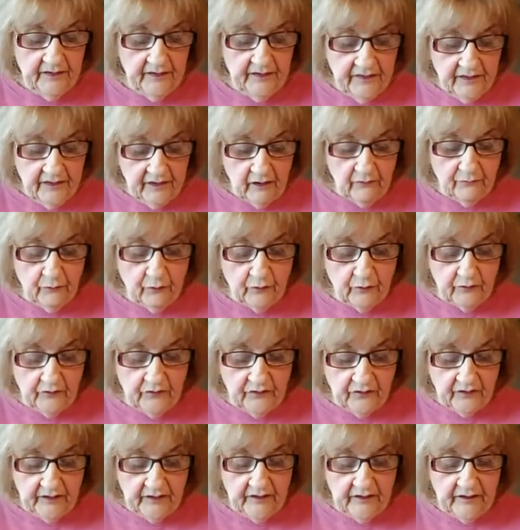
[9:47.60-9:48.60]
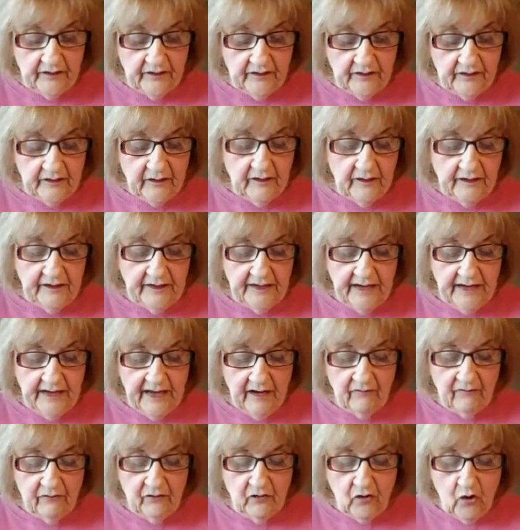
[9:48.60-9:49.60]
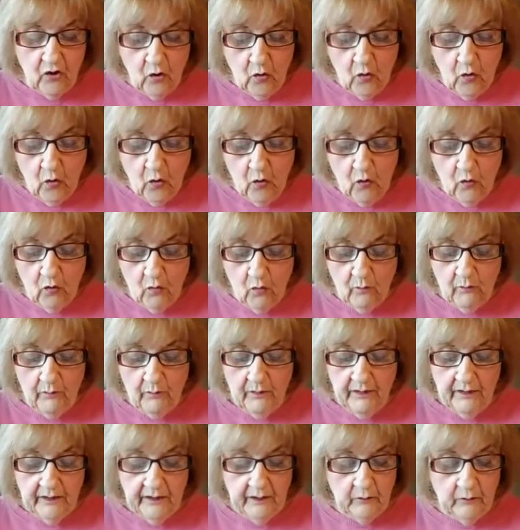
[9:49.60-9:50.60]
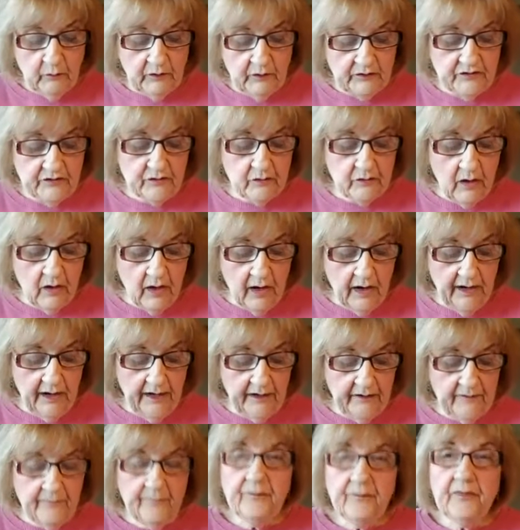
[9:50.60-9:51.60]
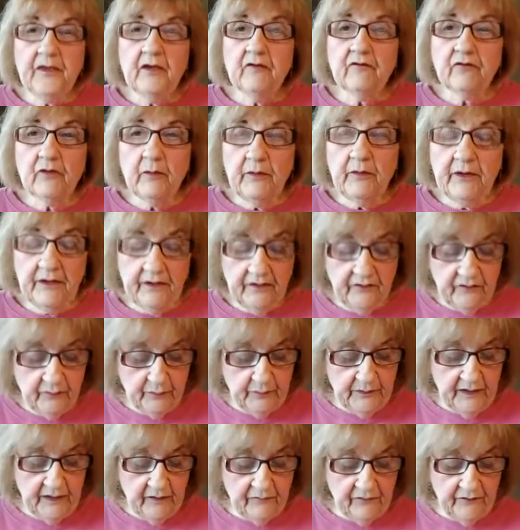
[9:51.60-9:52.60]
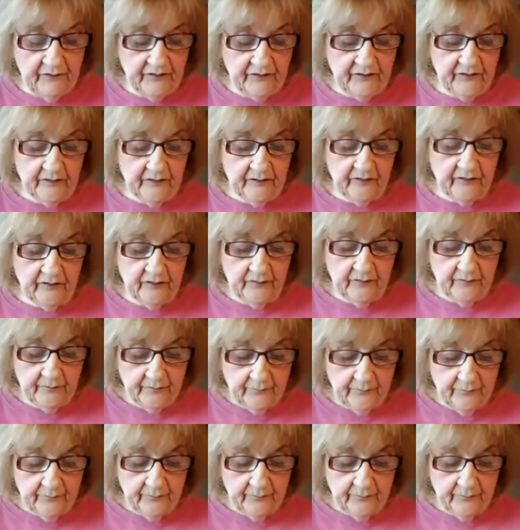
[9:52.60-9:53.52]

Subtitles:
And therefore sin can have no home in which to hide from his beneficence.